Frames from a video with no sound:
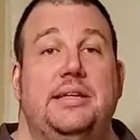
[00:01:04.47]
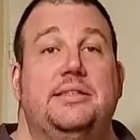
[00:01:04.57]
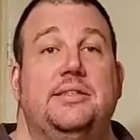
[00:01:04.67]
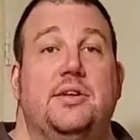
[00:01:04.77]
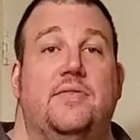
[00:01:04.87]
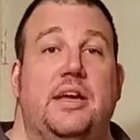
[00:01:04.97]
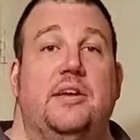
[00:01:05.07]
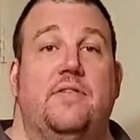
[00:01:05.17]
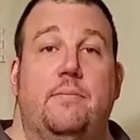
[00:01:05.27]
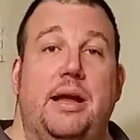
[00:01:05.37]
pieces of
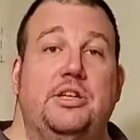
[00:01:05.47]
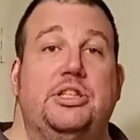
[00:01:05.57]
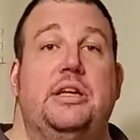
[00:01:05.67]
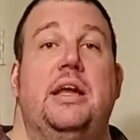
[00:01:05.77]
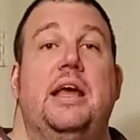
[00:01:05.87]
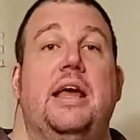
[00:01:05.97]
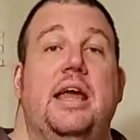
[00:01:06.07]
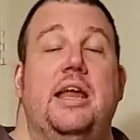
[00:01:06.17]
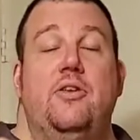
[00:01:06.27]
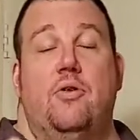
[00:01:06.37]
information
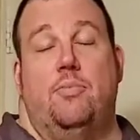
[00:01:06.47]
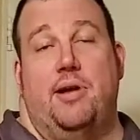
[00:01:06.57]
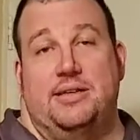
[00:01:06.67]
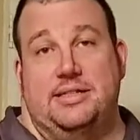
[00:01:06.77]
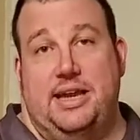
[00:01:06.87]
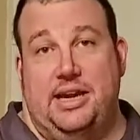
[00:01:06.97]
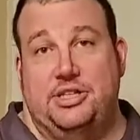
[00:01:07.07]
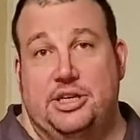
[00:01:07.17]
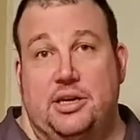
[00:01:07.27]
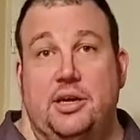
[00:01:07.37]
in your
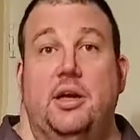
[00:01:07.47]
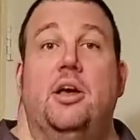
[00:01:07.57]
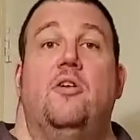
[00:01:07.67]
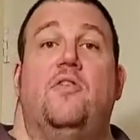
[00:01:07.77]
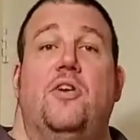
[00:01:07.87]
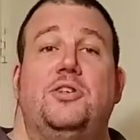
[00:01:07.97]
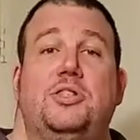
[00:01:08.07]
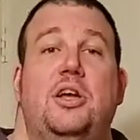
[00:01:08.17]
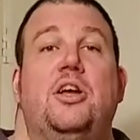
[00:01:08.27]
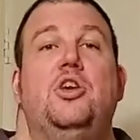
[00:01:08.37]
presentation.
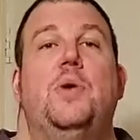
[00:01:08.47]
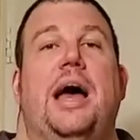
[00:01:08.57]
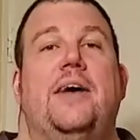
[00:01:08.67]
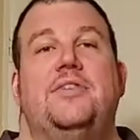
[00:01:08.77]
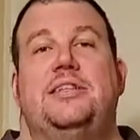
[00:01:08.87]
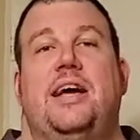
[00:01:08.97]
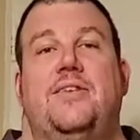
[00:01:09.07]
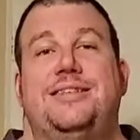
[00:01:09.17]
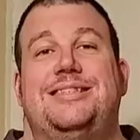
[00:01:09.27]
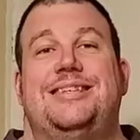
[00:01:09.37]
First, you have to
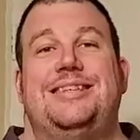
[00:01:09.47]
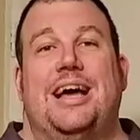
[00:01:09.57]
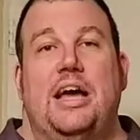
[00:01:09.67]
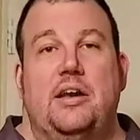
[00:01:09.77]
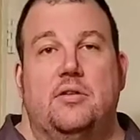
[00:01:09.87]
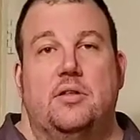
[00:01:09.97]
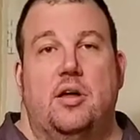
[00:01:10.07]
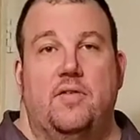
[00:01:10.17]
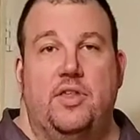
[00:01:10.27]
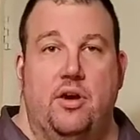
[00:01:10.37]
tell us the
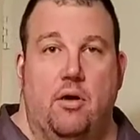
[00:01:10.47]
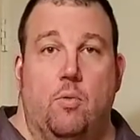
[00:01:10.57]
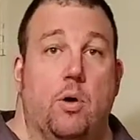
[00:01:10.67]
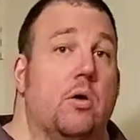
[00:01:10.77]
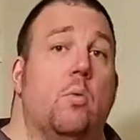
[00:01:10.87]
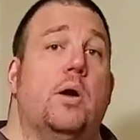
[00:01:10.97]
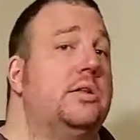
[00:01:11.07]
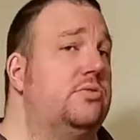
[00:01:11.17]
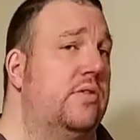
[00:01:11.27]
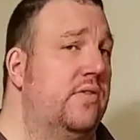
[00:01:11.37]
title of the artwork or what
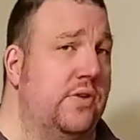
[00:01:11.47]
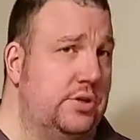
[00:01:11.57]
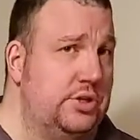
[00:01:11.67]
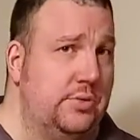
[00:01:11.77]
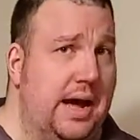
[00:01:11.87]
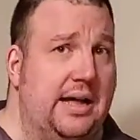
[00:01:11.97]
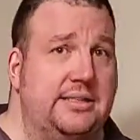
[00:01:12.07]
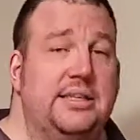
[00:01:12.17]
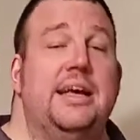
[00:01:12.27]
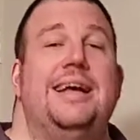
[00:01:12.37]
it's referred to
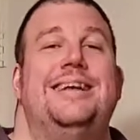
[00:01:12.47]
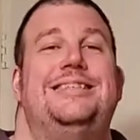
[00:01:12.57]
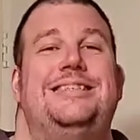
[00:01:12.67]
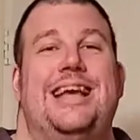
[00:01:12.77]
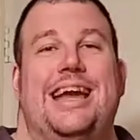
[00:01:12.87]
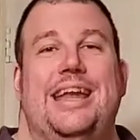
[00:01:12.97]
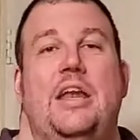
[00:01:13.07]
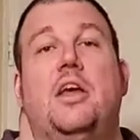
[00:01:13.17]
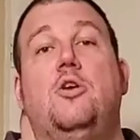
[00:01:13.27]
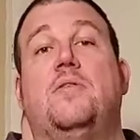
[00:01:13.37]
as.
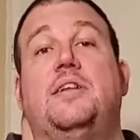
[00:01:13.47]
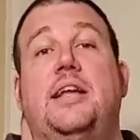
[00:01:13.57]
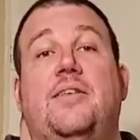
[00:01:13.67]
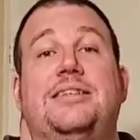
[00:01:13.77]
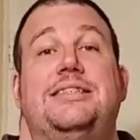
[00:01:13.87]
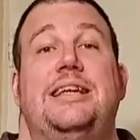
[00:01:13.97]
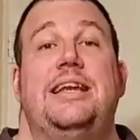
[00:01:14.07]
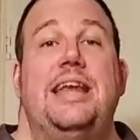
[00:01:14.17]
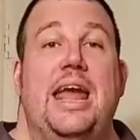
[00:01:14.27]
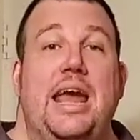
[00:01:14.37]
Second, you have to tell us the
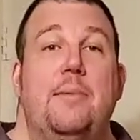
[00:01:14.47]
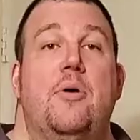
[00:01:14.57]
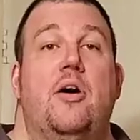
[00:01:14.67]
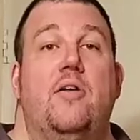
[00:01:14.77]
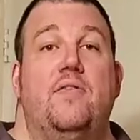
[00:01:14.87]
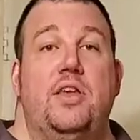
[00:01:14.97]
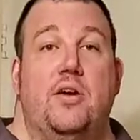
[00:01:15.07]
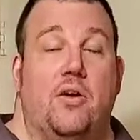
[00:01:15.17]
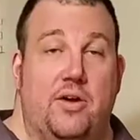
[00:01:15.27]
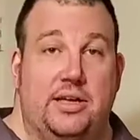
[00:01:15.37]
name of
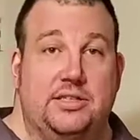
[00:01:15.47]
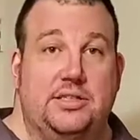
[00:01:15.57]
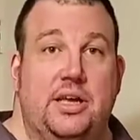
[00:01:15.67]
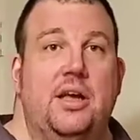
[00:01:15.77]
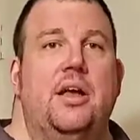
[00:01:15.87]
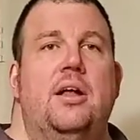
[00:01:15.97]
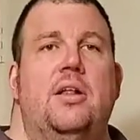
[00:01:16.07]
the artist.